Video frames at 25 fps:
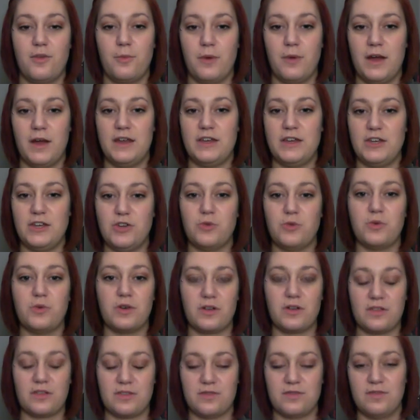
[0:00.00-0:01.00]
one
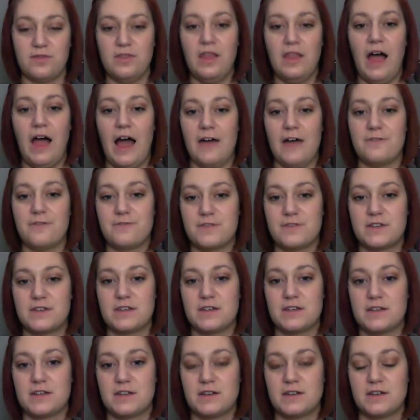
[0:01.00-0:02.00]
you
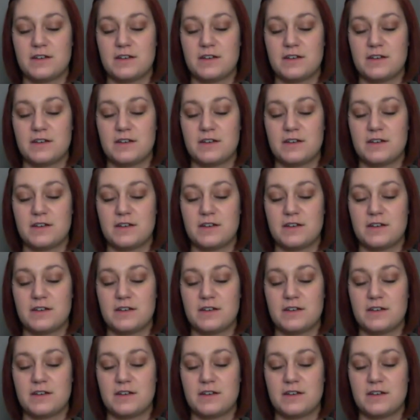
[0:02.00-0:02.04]
left.